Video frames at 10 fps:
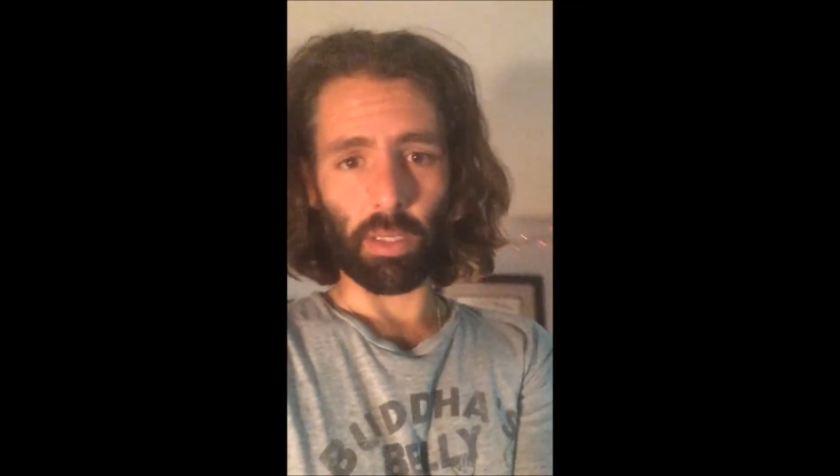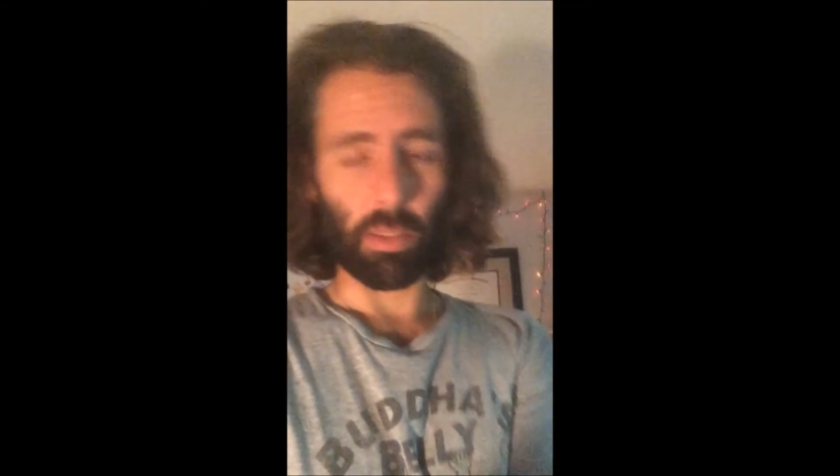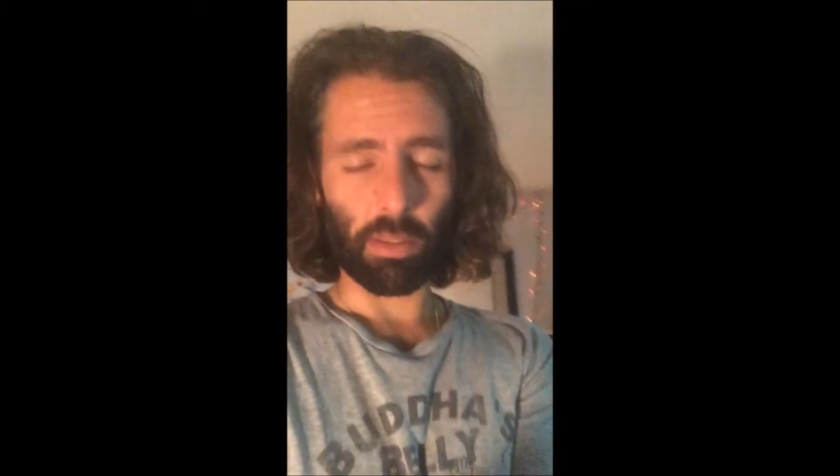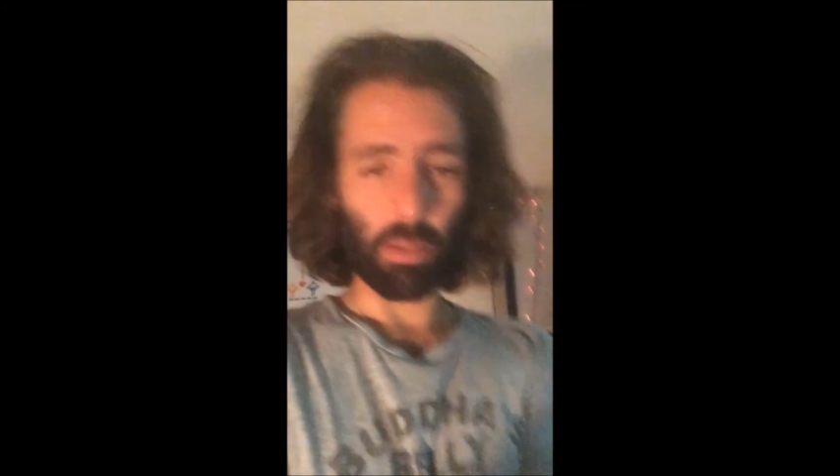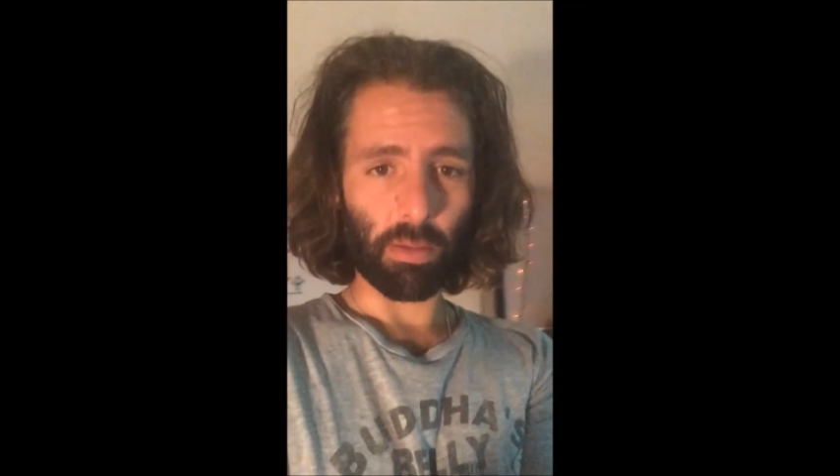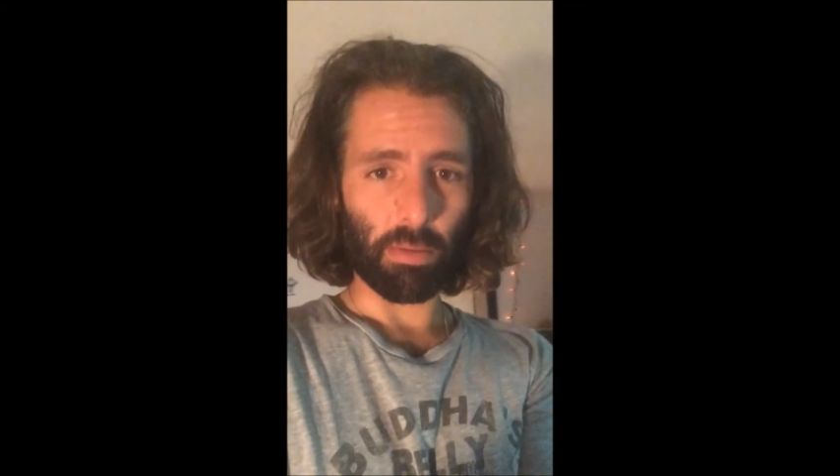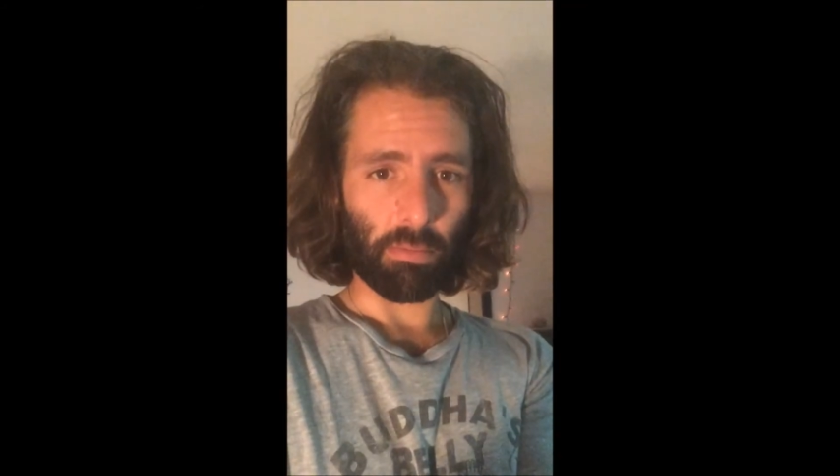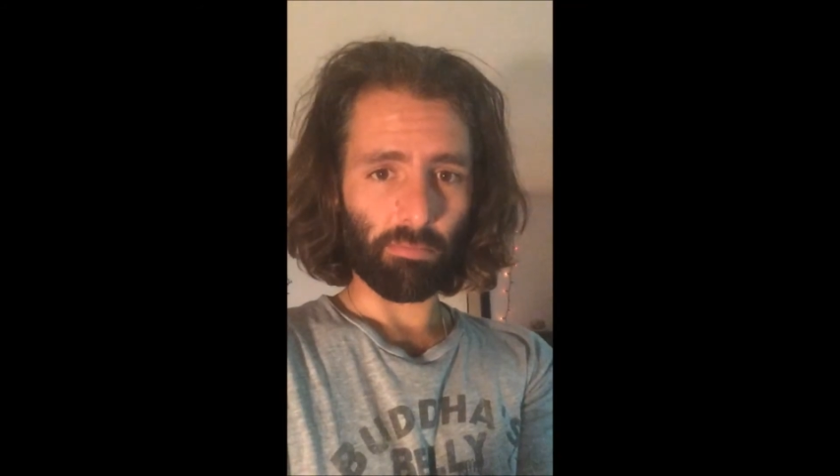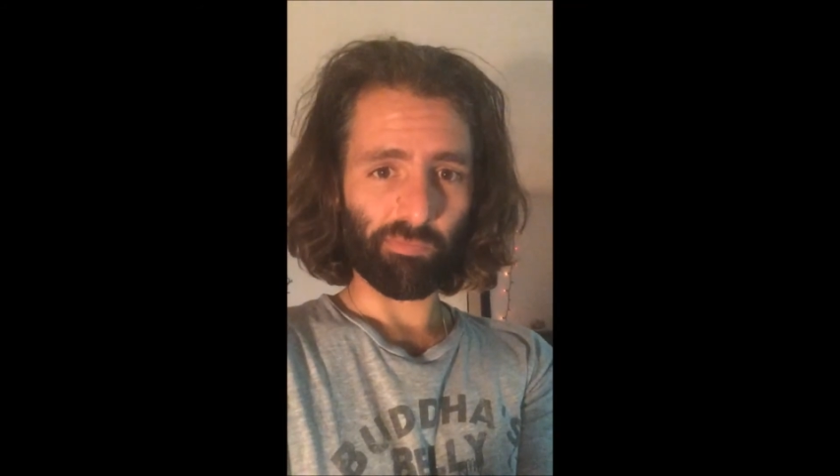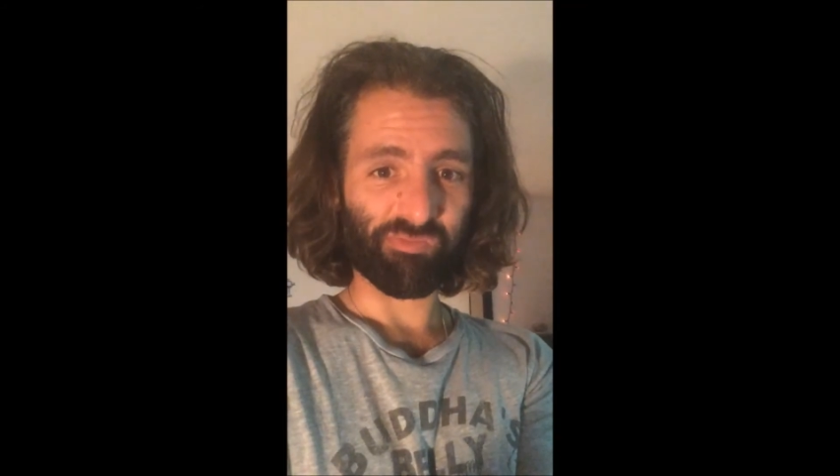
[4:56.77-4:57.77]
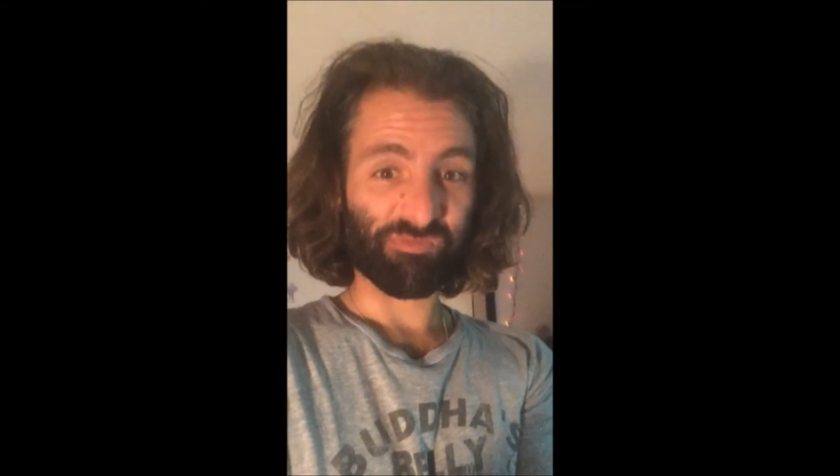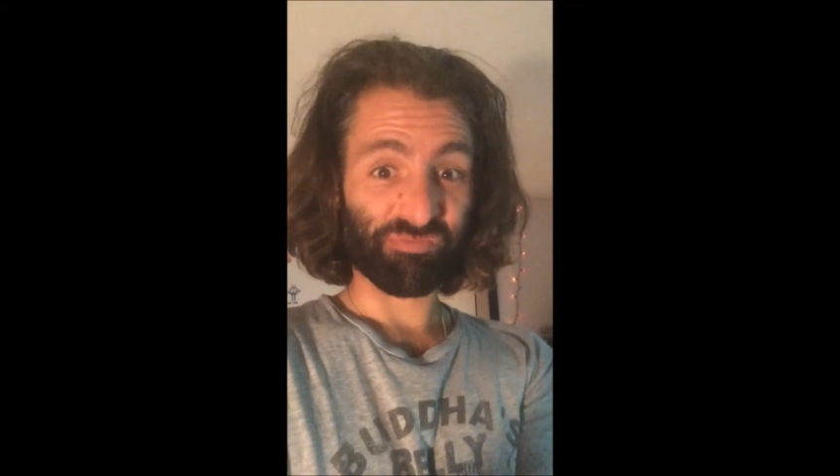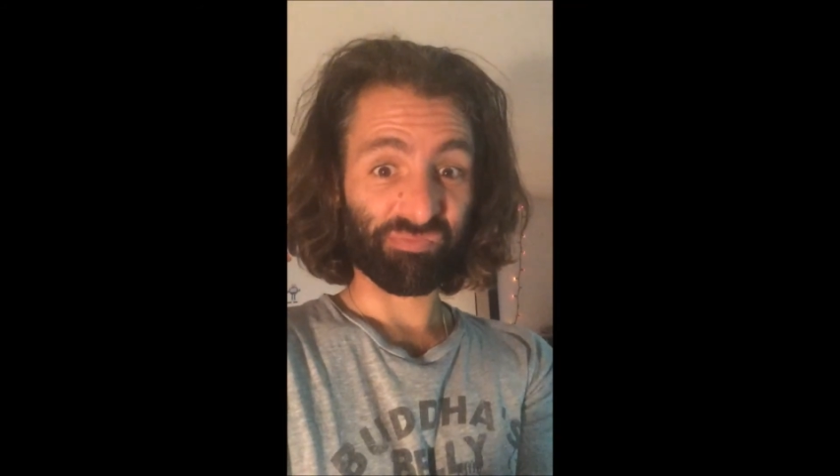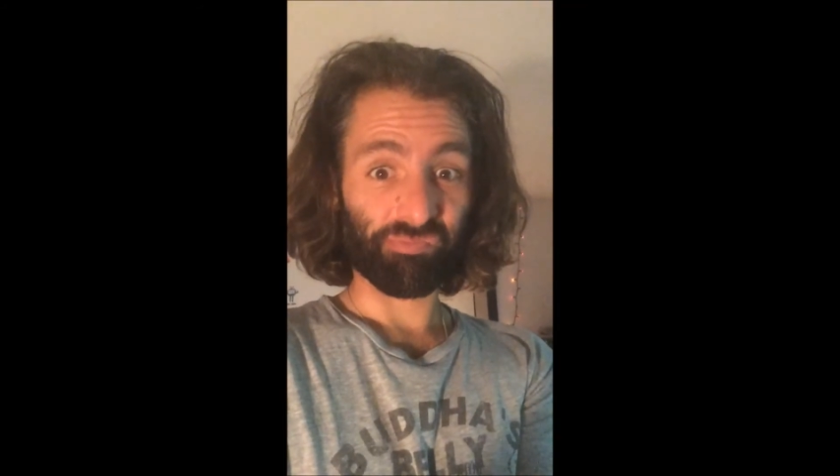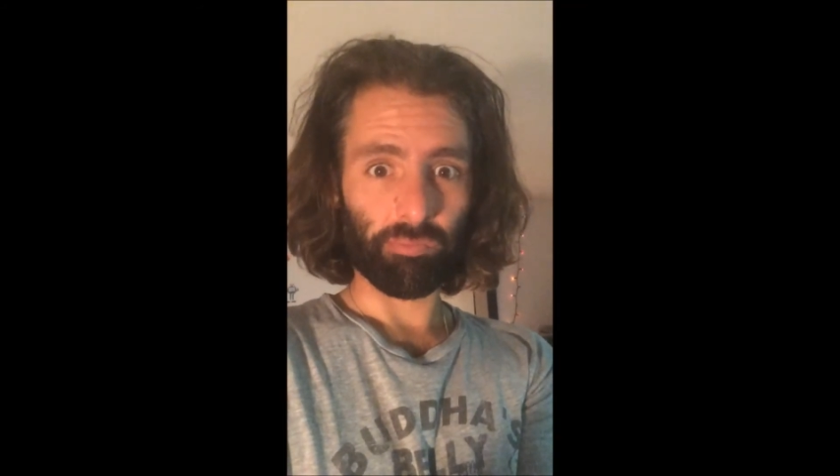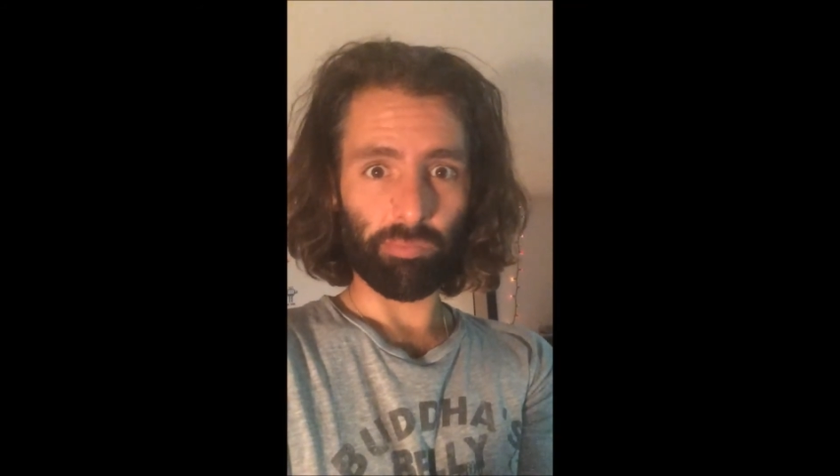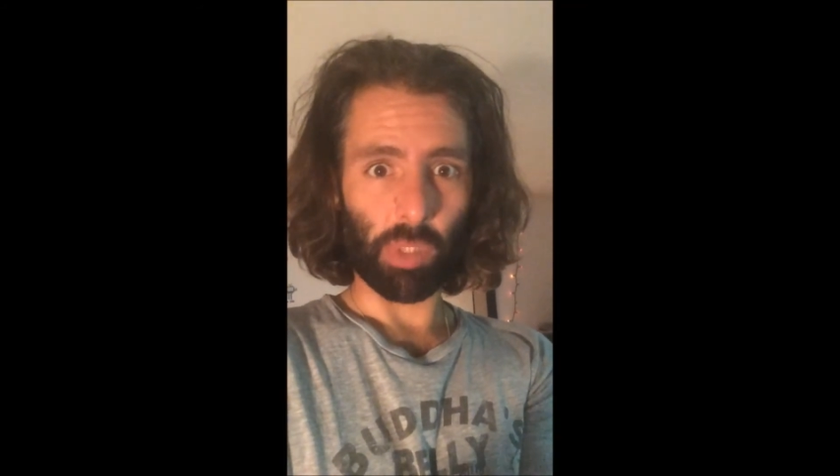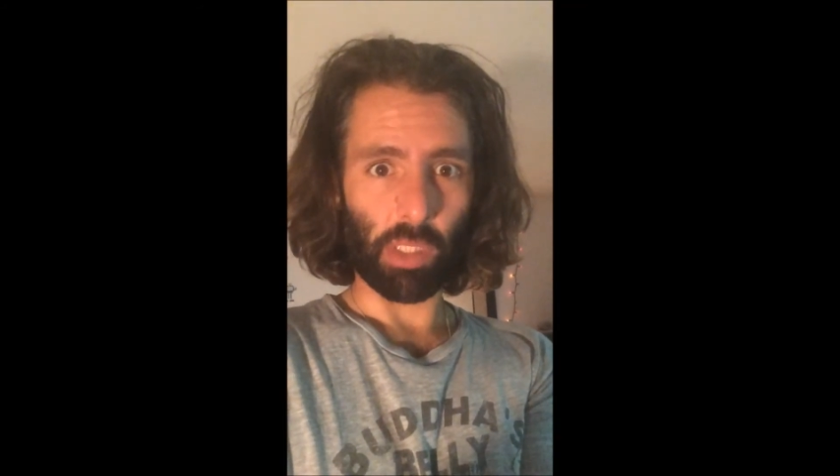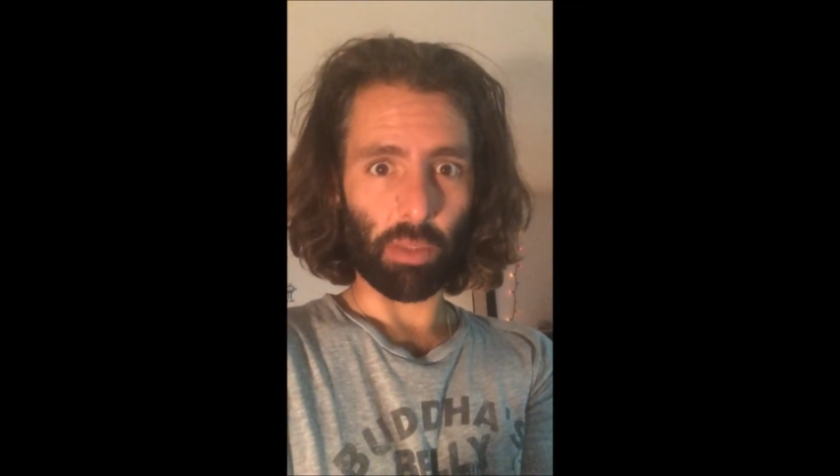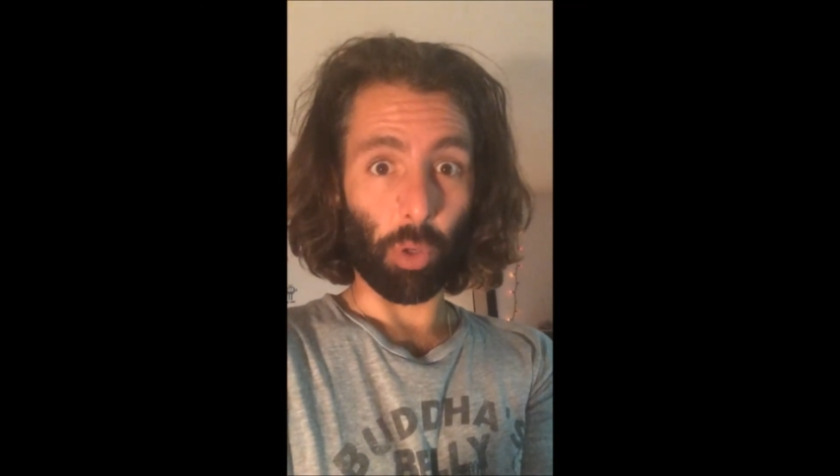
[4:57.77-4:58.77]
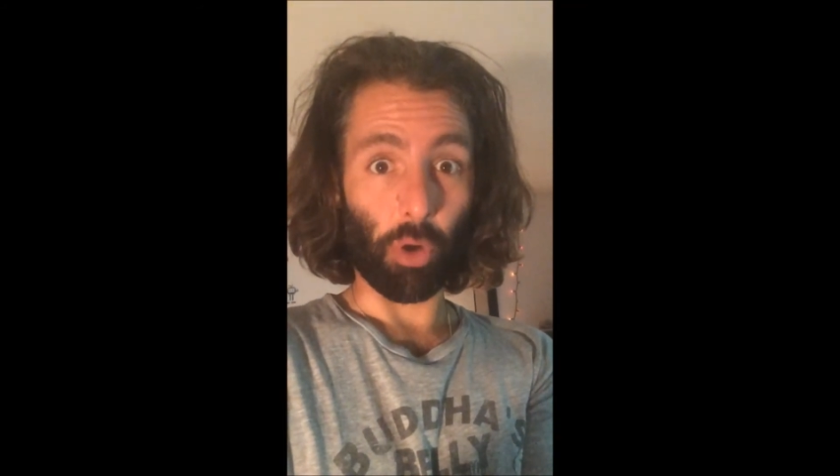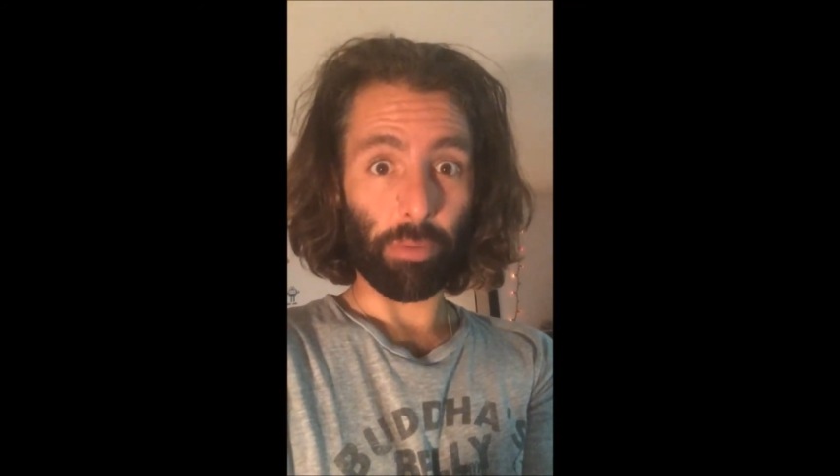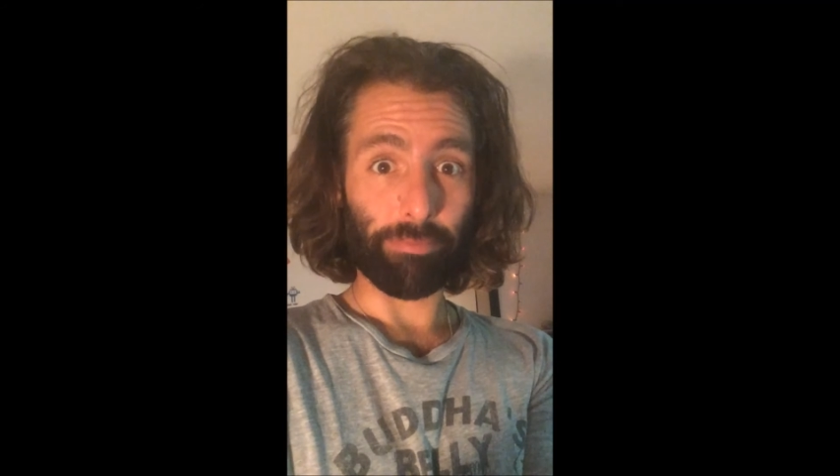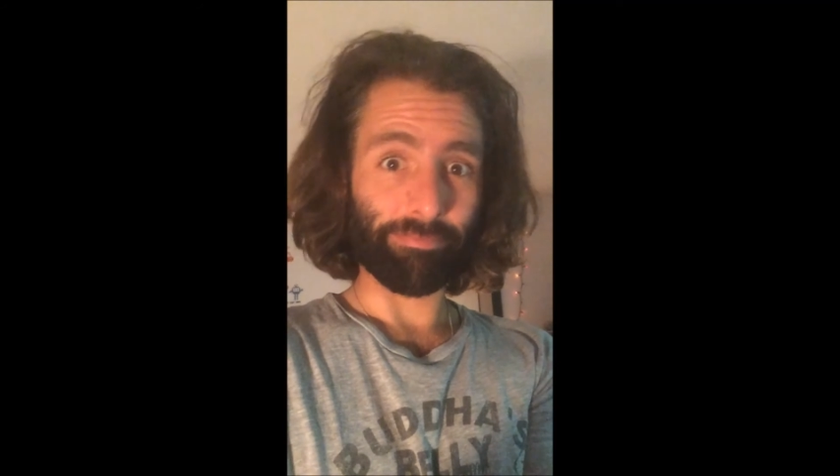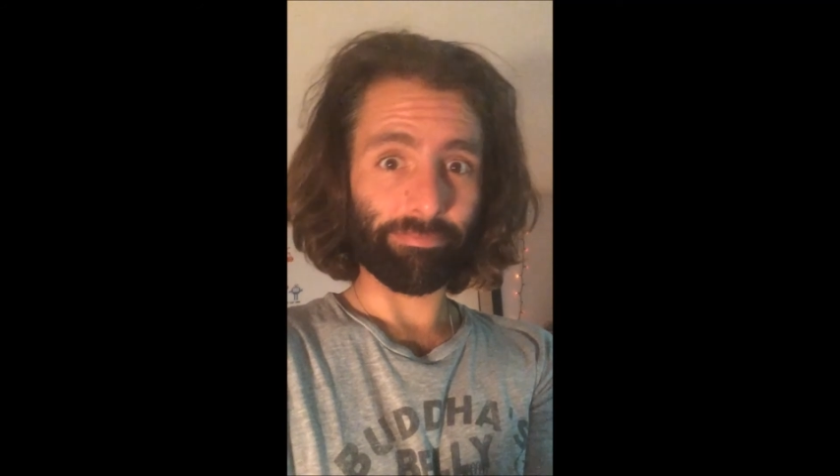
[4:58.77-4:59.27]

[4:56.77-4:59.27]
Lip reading: guess, tomorrow.